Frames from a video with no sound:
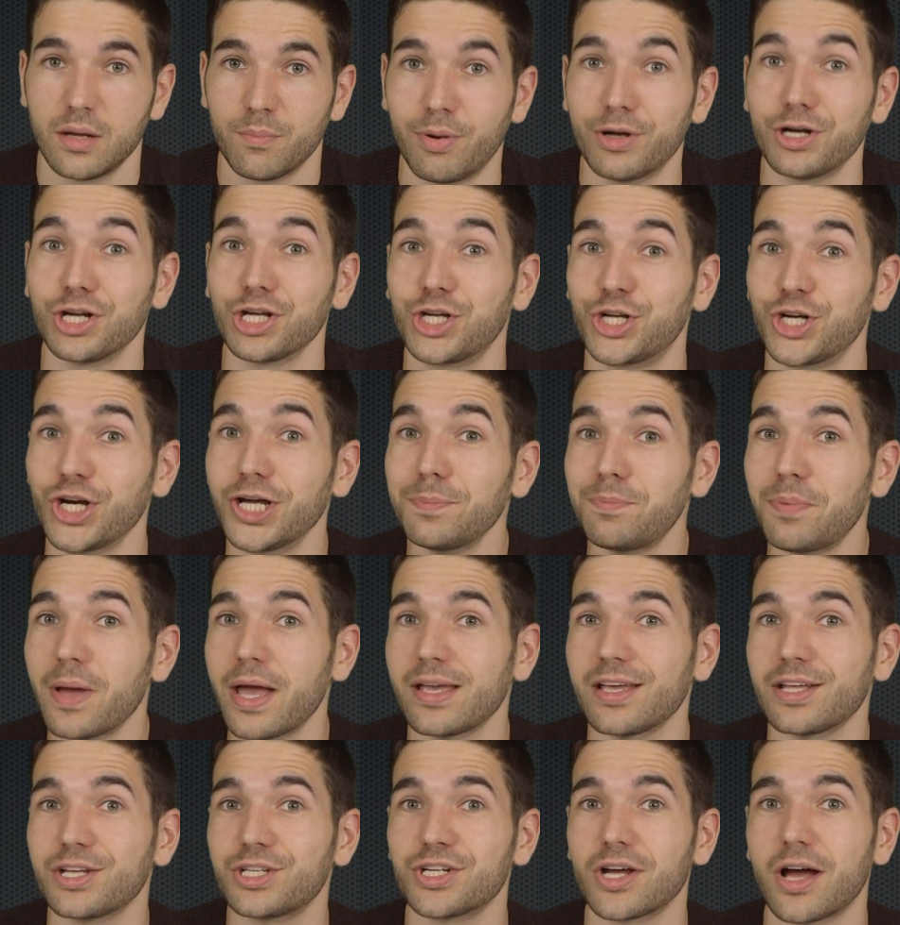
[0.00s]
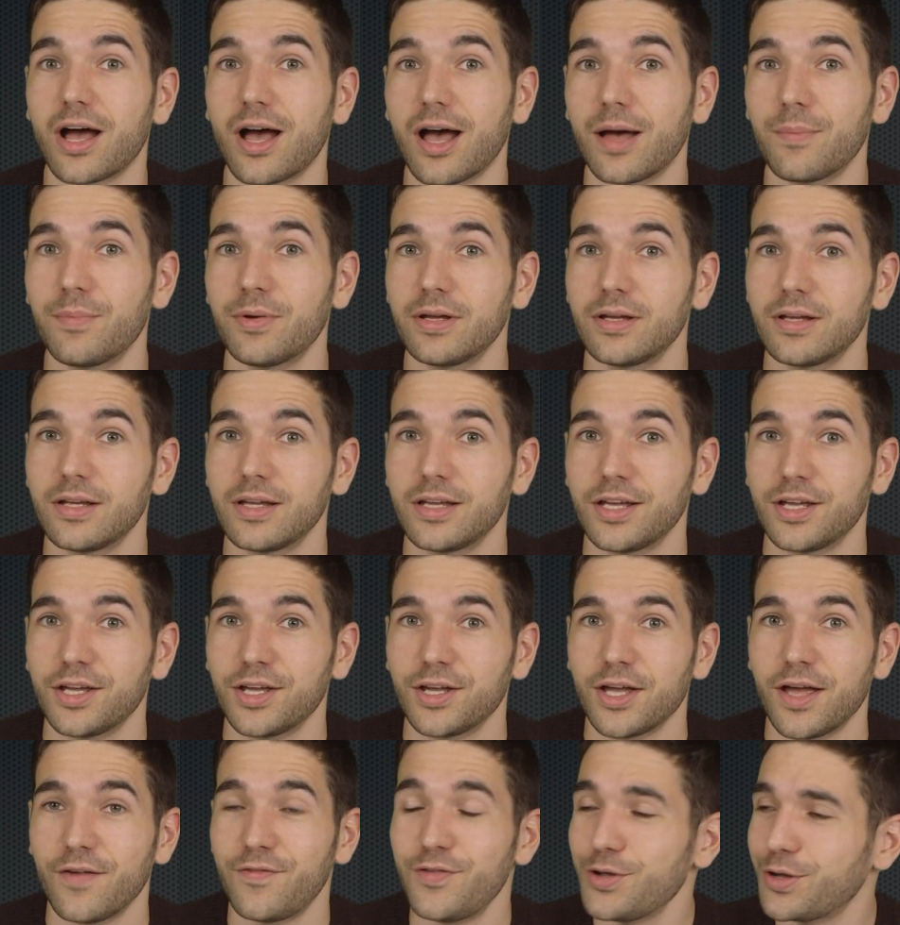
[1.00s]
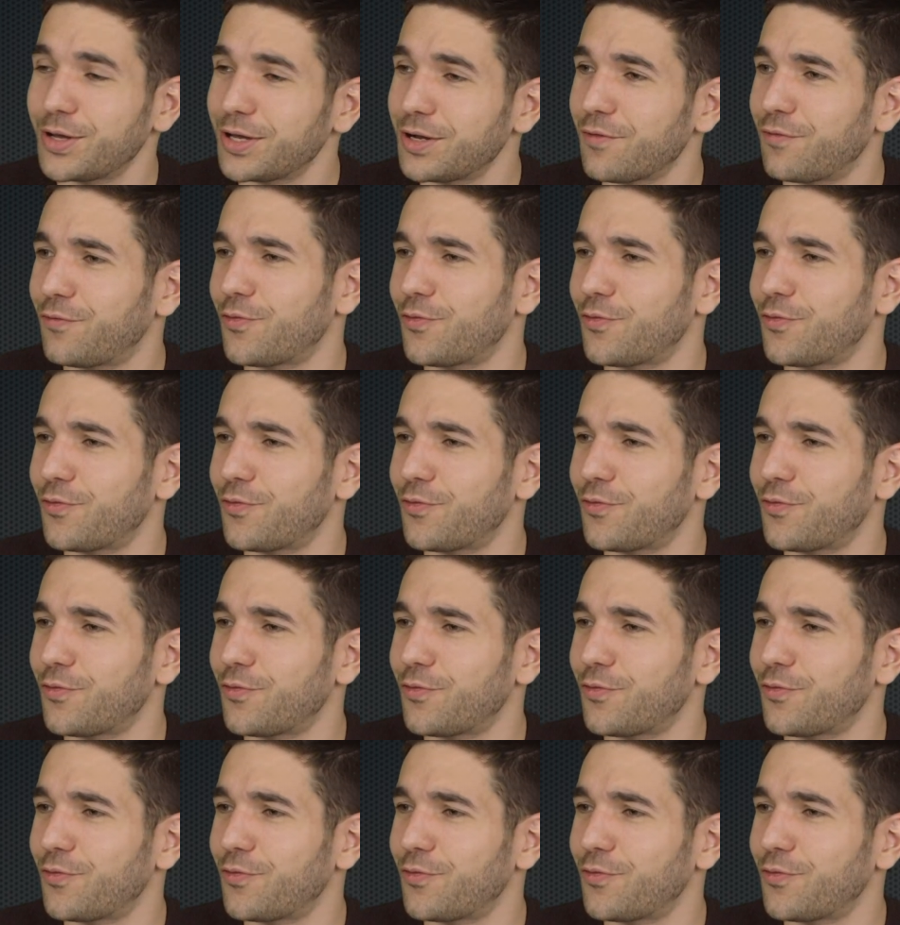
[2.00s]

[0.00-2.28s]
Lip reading: But a good paying job, if you can